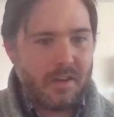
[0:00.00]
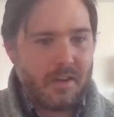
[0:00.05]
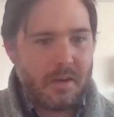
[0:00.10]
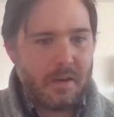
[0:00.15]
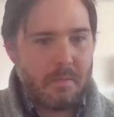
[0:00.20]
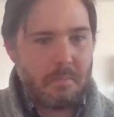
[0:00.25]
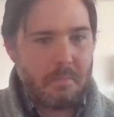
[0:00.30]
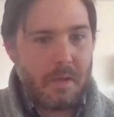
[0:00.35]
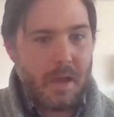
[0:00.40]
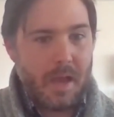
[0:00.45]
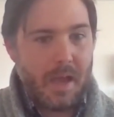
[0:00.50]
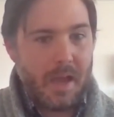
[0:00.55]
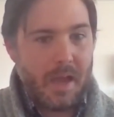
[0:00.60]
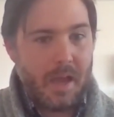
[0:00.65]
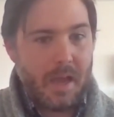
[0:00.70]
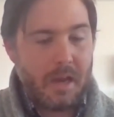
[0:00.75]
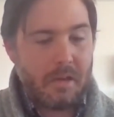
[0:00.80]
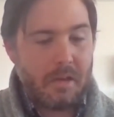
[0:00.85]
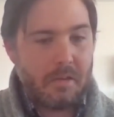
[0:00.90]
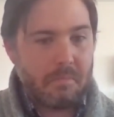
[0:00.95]

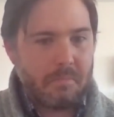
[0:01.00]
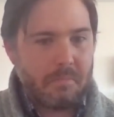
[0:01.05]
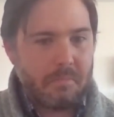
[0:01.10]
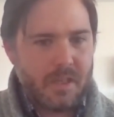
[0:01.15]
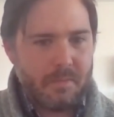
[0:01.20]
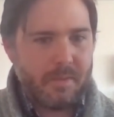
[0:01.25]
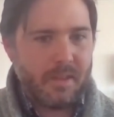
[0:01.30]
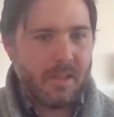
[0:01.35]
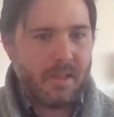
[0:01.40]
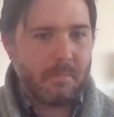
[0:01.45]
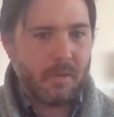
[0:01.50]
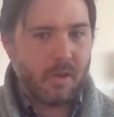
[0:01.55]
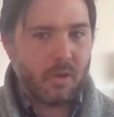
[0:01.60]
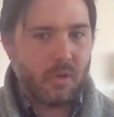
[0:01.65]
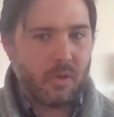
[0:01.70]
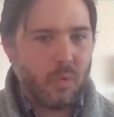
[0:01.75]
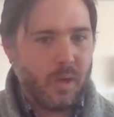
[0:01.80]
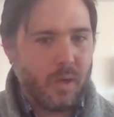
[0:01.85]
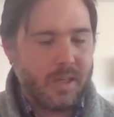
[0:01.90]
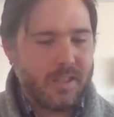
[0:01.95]
and some of them are
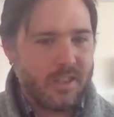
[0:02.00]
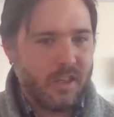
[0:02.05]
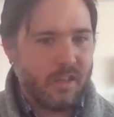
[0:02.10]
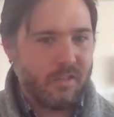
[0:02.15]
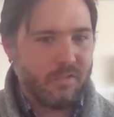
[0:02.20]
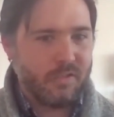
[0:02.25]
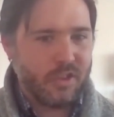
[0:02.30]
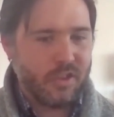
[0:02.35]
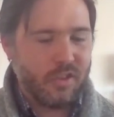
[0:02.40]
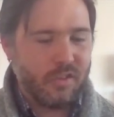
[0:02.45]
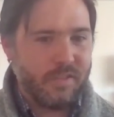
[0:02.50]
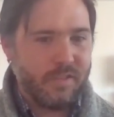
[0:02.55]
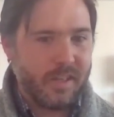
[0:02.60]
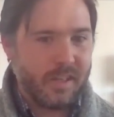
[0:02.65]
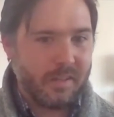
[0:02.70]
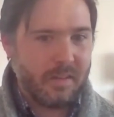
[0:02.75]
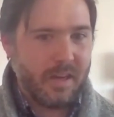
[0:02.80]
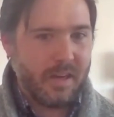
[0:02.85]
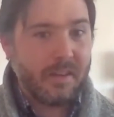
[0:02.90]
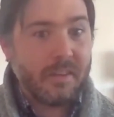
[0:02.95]
quite
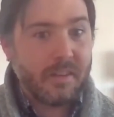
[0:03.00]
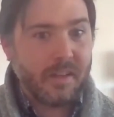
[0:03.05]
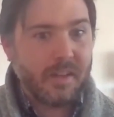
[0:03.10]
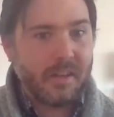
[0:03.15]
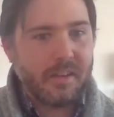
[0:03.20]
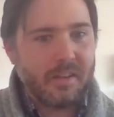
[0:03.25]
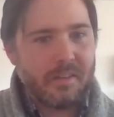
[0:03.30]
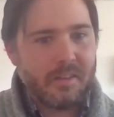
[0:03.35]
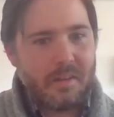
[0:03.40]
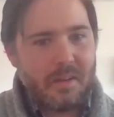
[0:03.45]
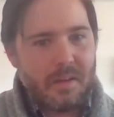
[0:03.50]
self-serving, I think.